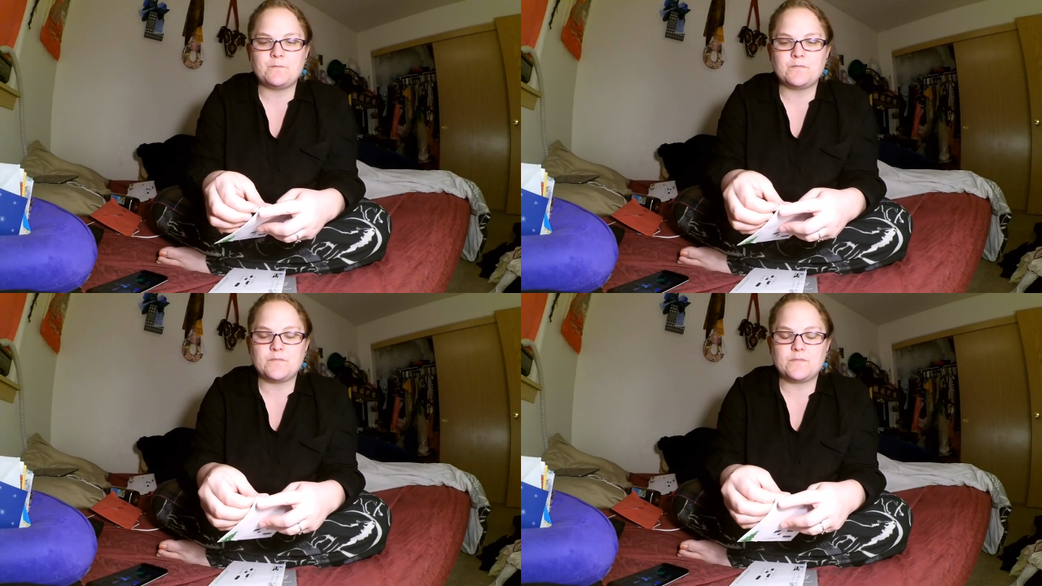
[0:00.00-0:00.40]

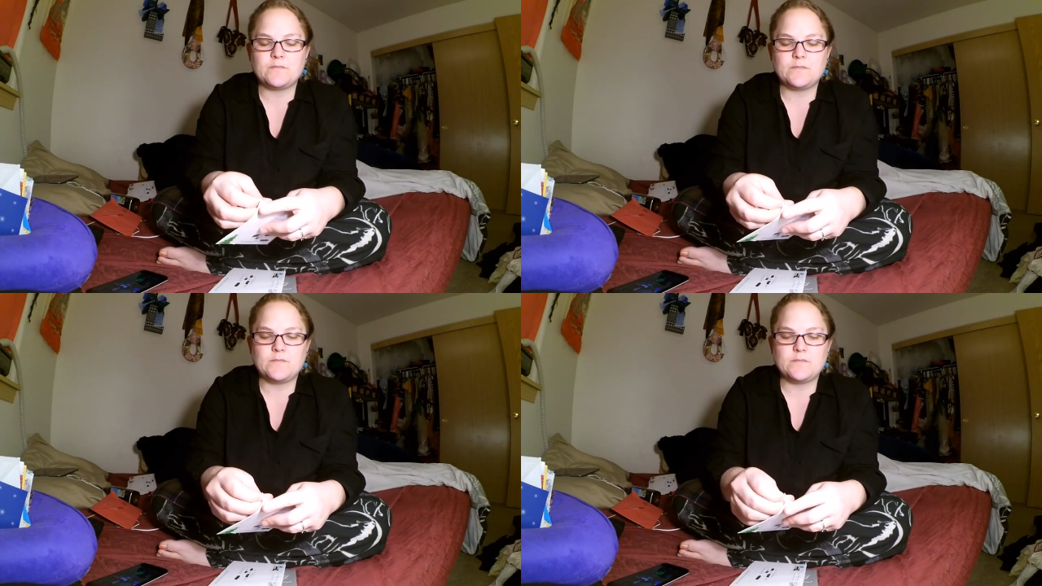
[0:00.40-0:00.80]

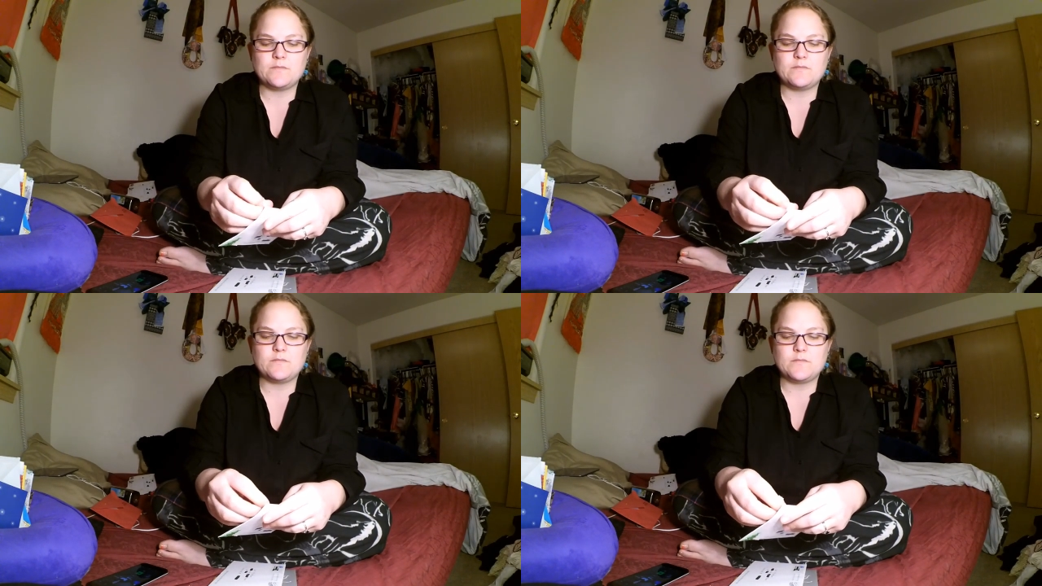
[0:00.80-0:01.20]

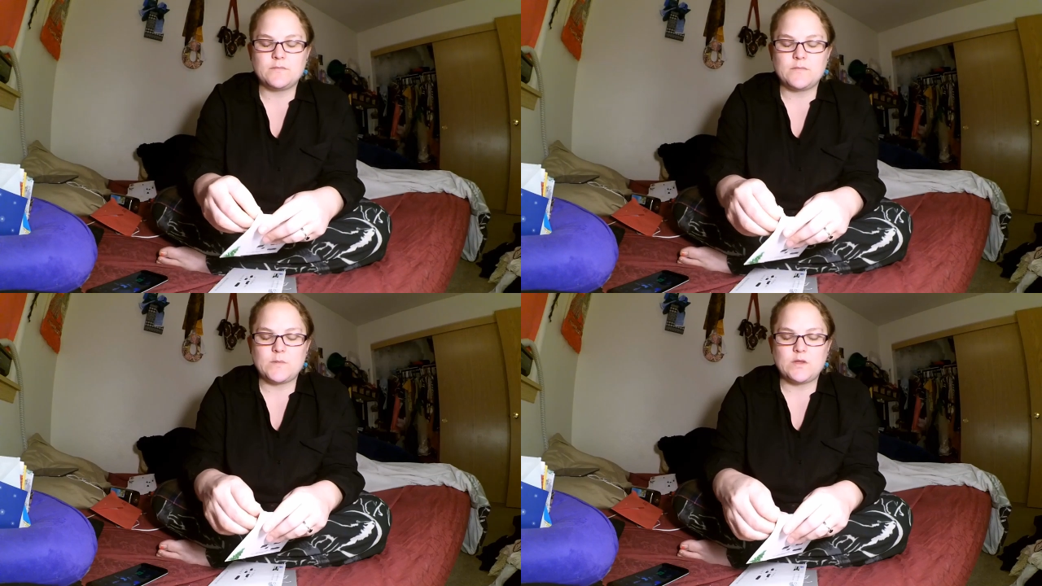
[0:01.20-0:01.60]

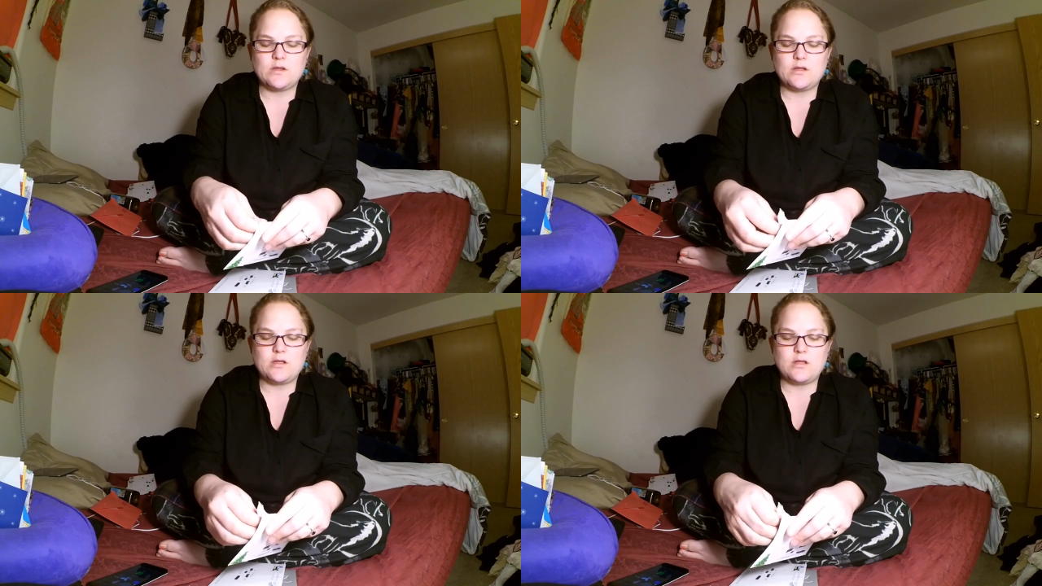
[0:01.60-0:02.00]

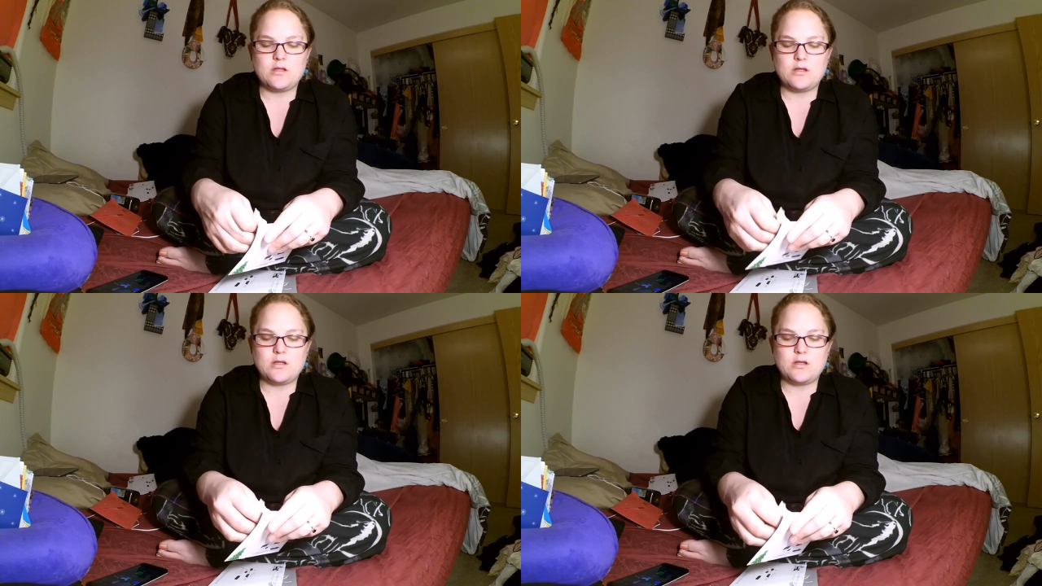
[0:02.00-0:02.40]

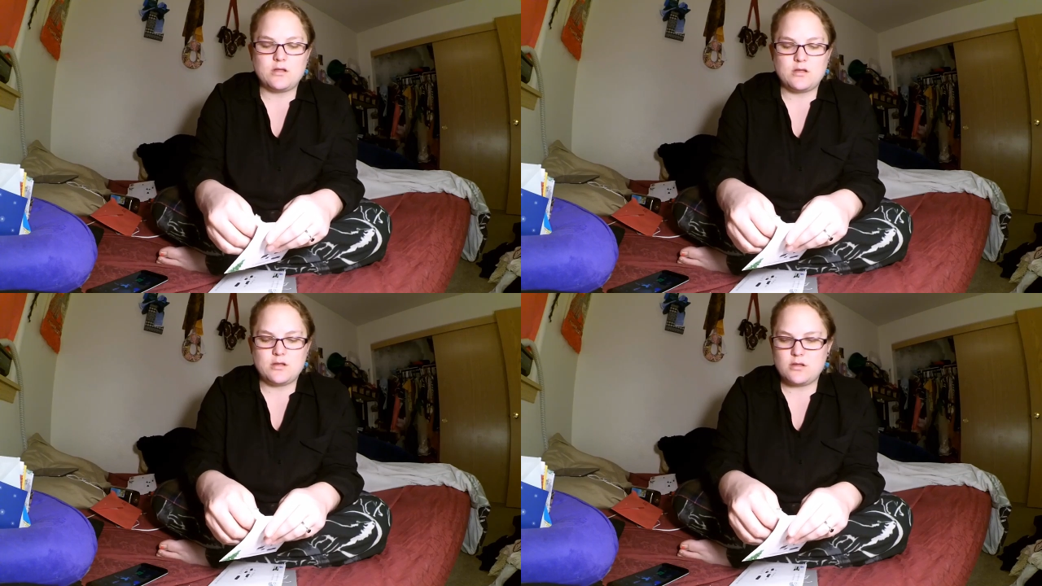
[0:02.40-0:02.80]

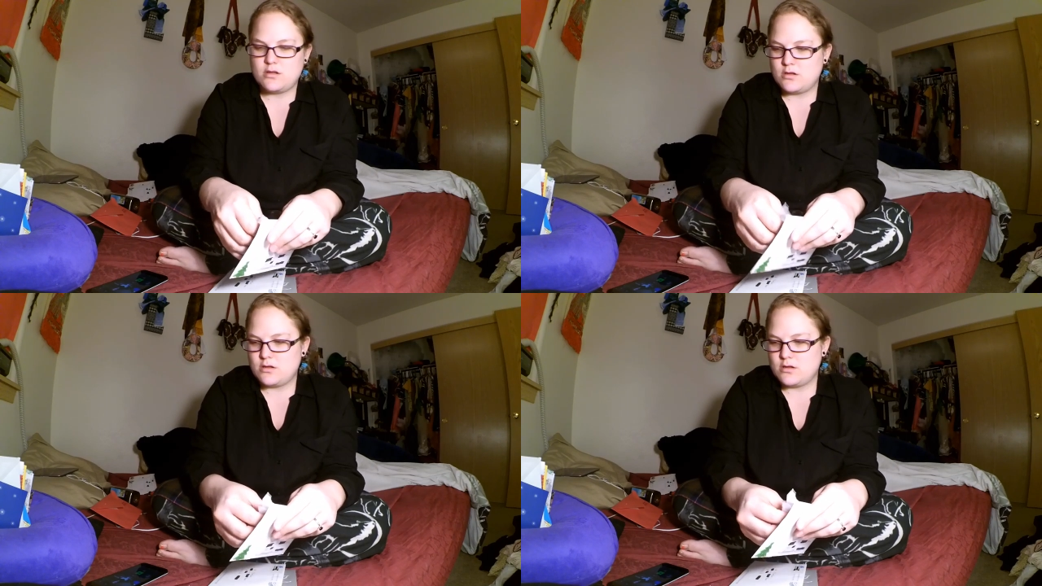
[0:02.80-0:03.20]

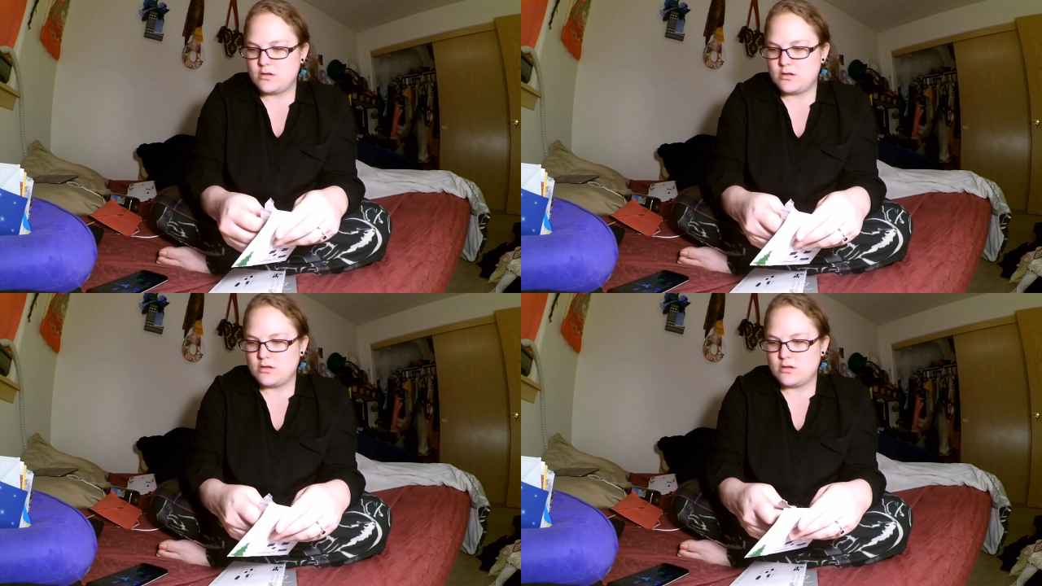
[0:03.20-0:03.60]

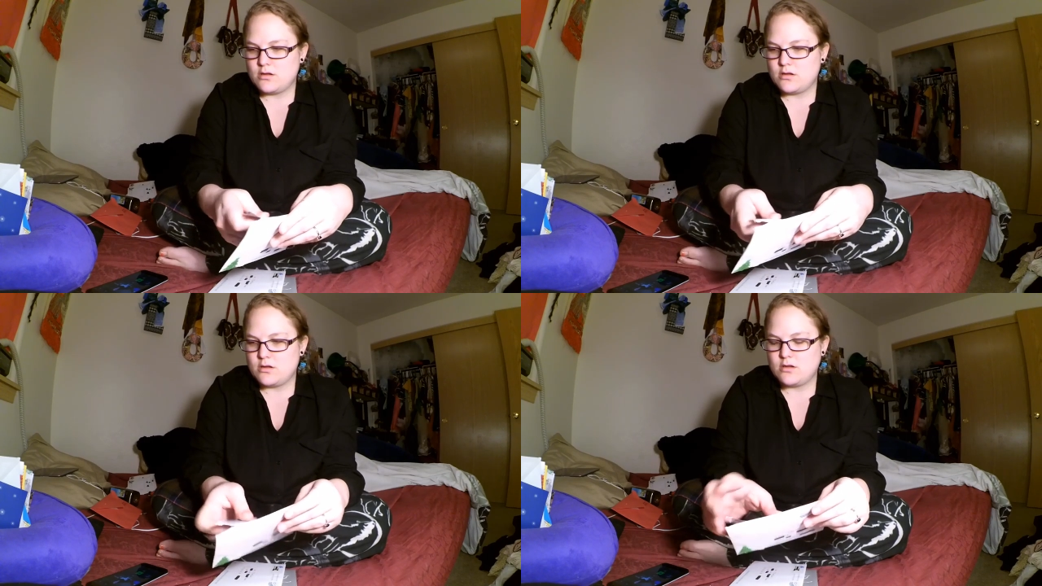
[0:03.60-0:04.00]

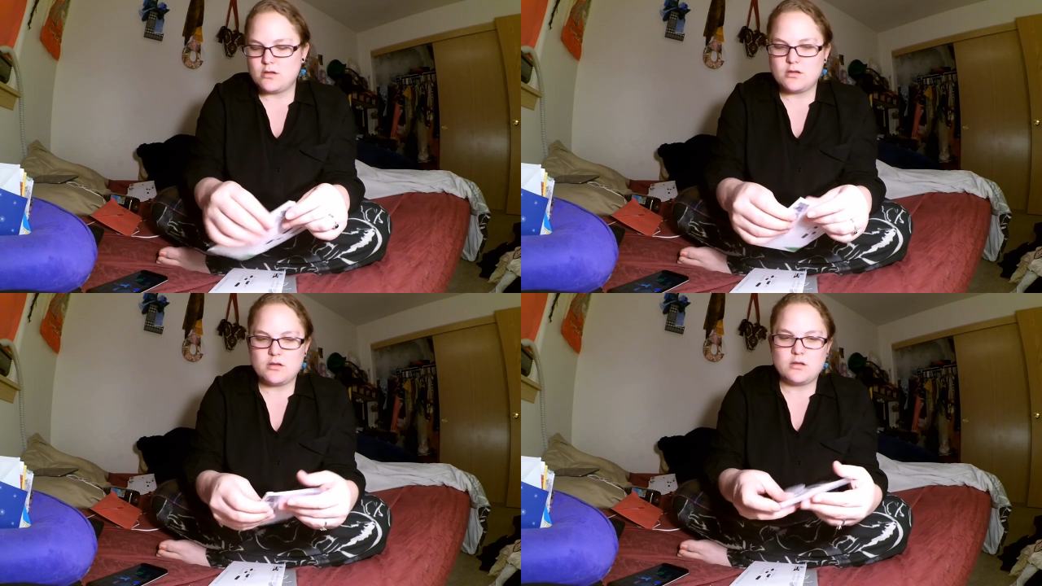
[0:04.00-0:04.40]

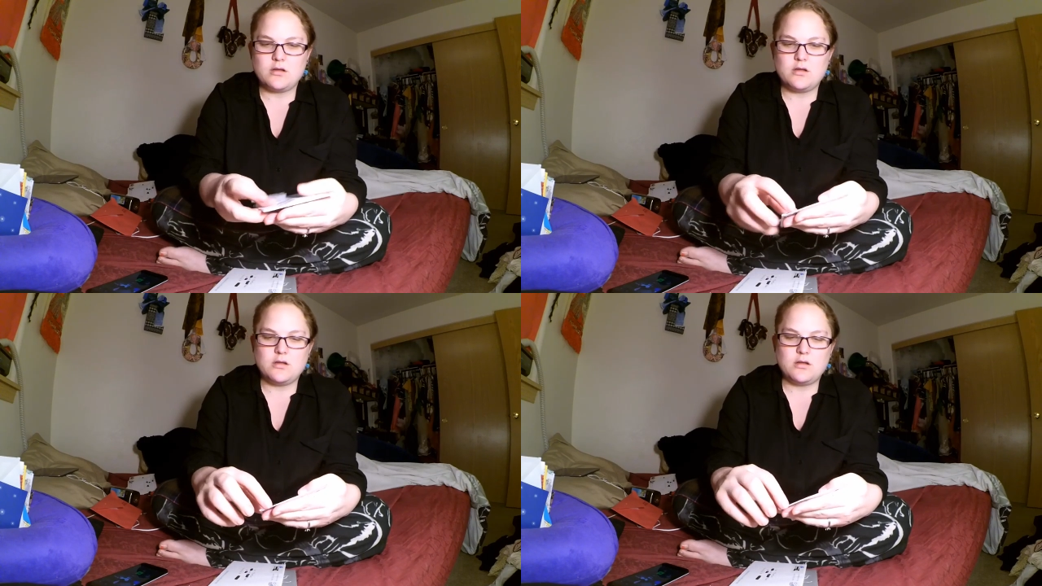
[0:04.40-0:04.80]

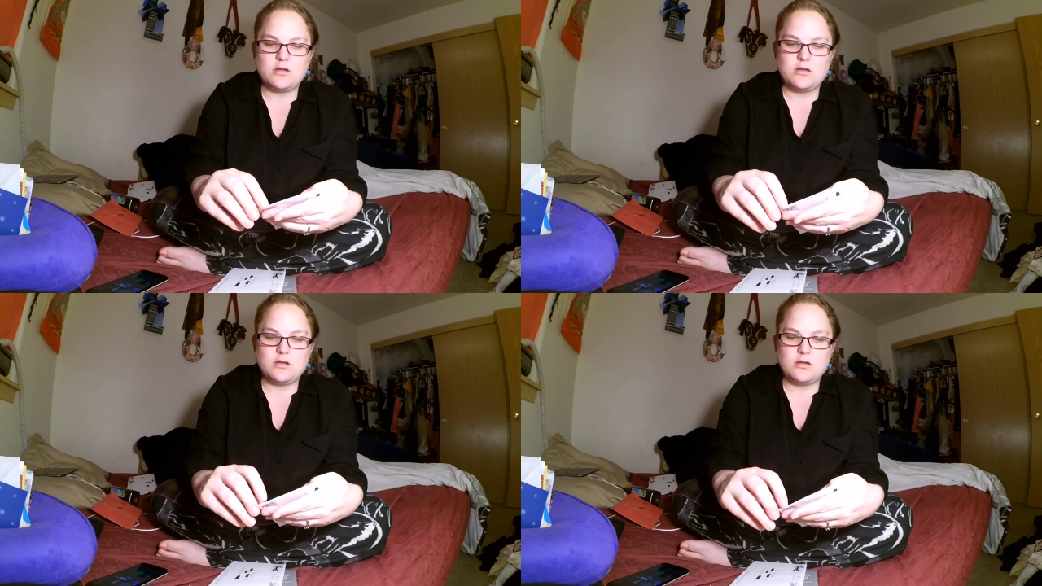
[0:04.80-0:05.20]

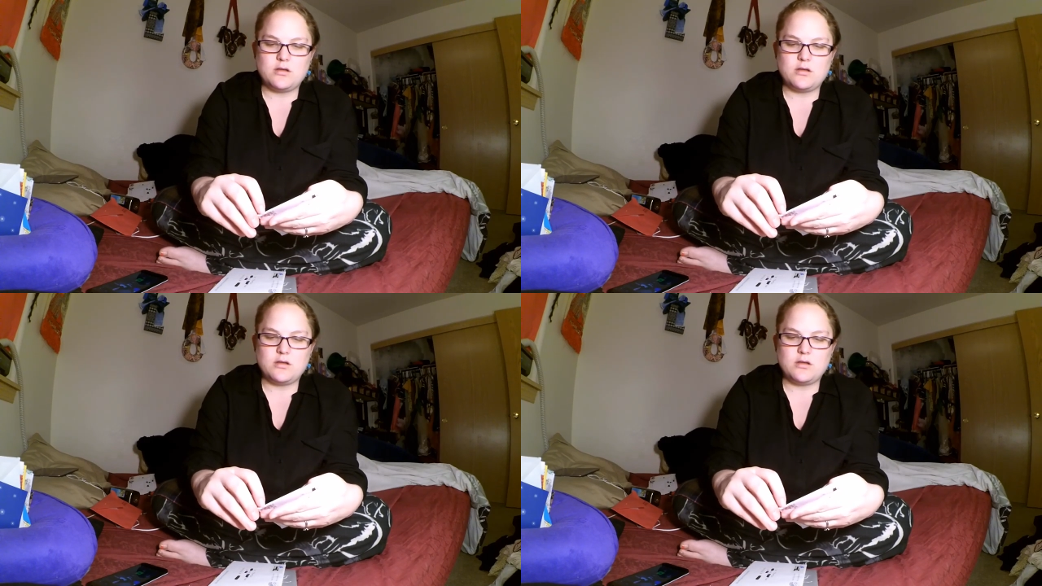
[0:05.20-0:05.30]
[no speech]